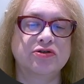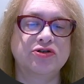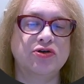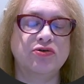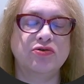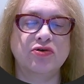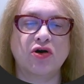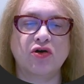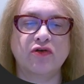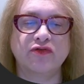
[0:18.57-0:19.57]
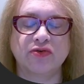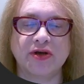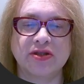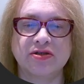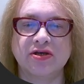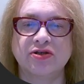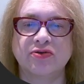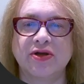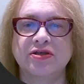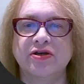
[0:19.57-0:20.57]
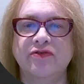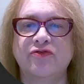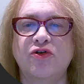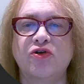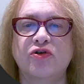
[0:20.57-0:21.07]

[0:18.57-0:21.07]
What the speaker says: June of 2024.